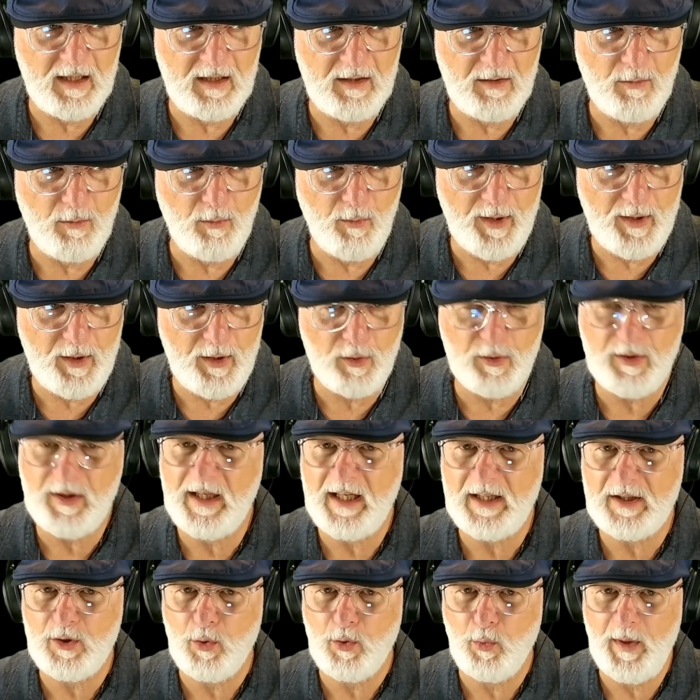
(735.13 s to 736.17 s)
we couldn't
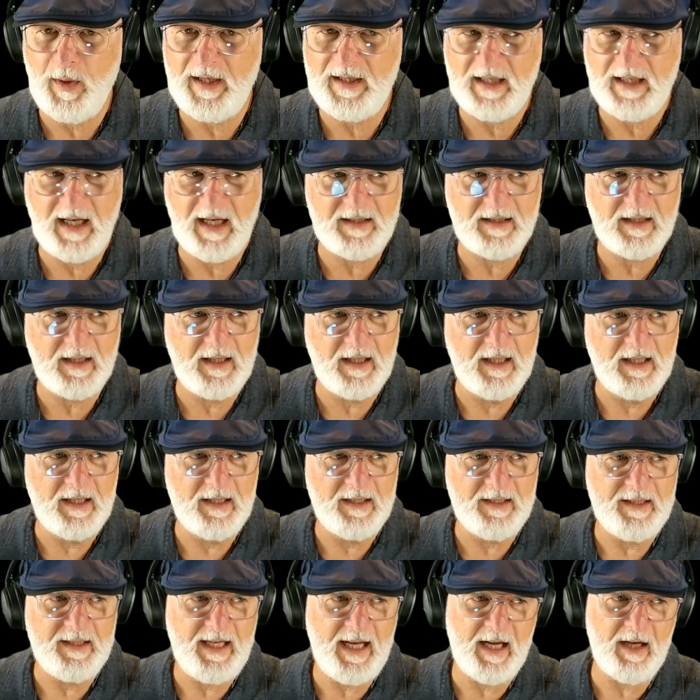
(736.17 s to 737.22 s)
get the wing nut.
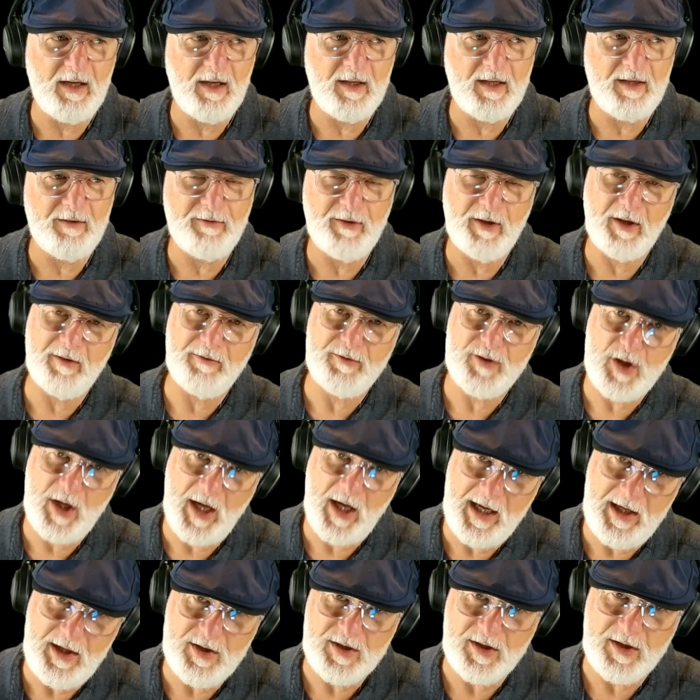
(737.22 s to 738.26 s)
Now, if I'd have
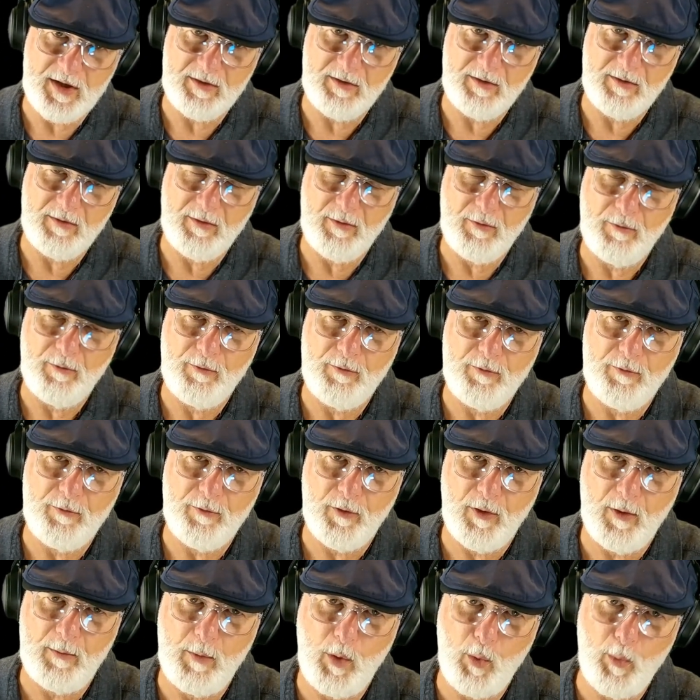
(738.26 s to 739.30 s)
changed it
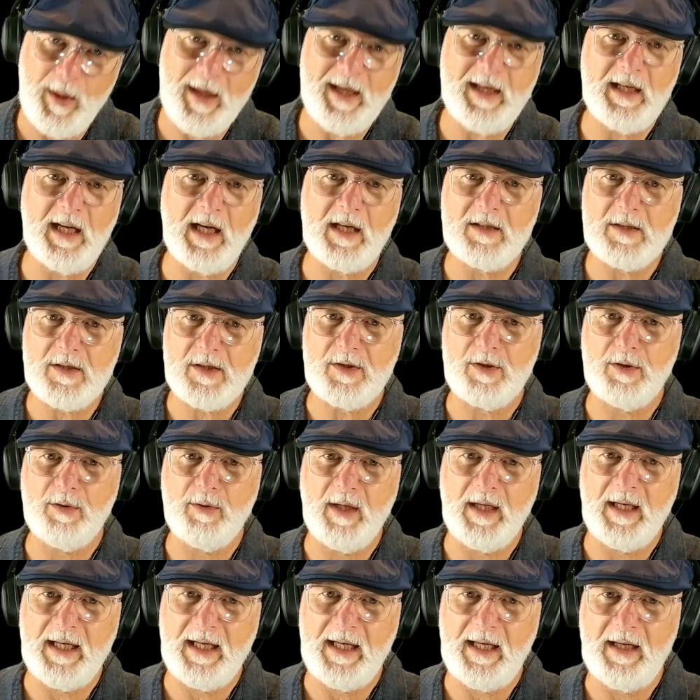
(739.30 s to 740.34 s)
from a wing nut to
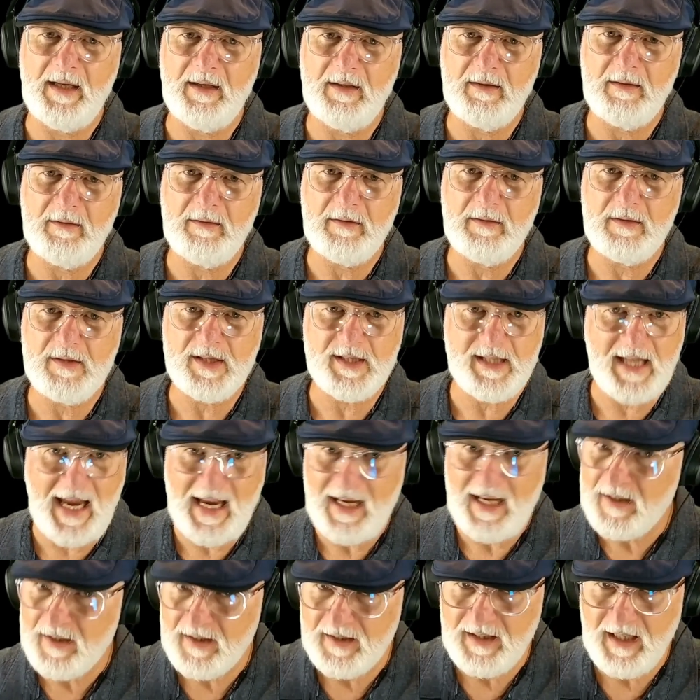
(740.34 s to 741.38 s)
a
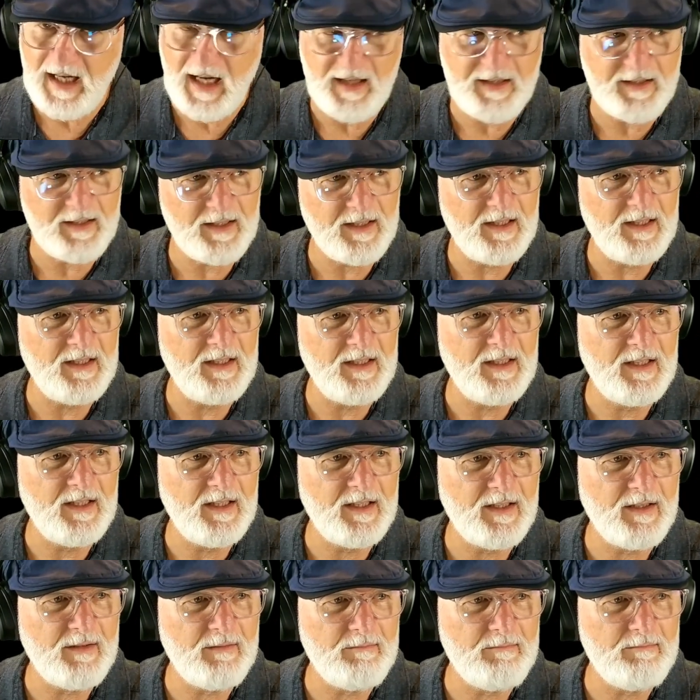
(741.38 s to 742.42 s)
standard nut,
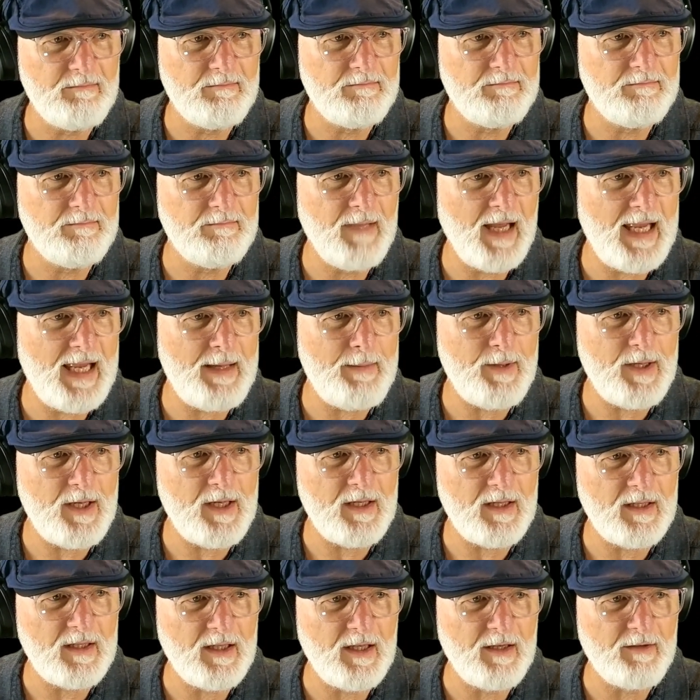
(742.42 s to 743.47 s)

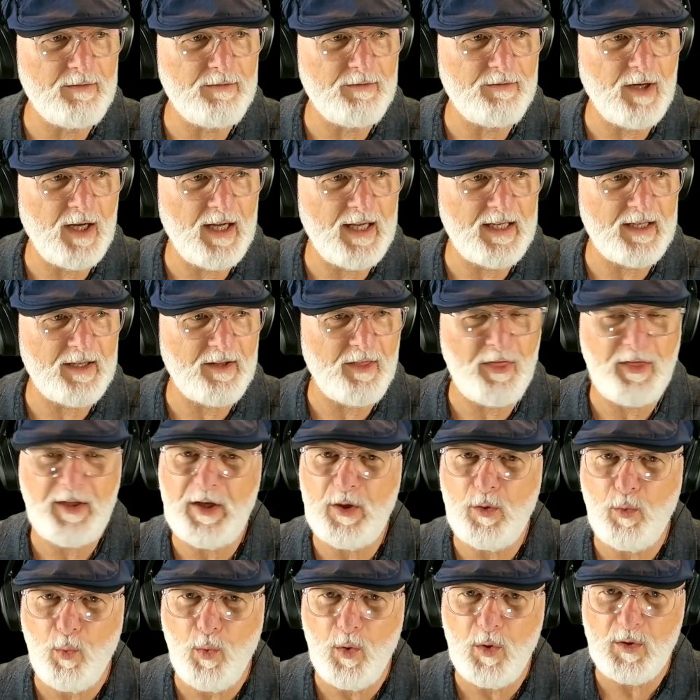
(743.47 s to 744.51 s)
maybe if I had a
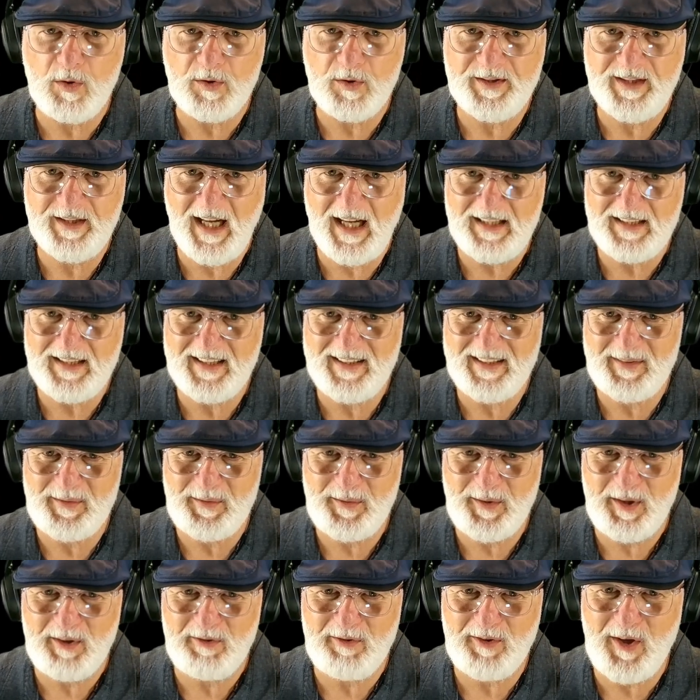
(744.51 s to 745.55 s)
thin walled nut, it would
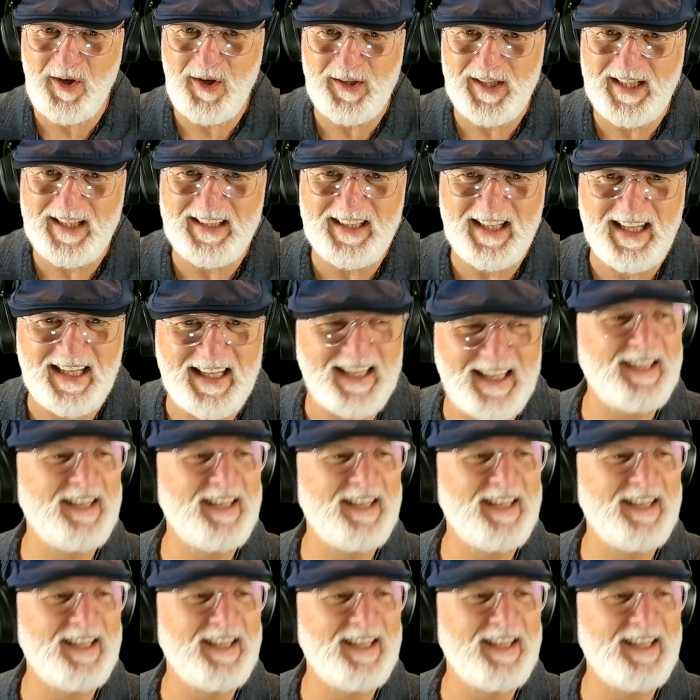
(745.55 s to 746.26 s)
have gone in there.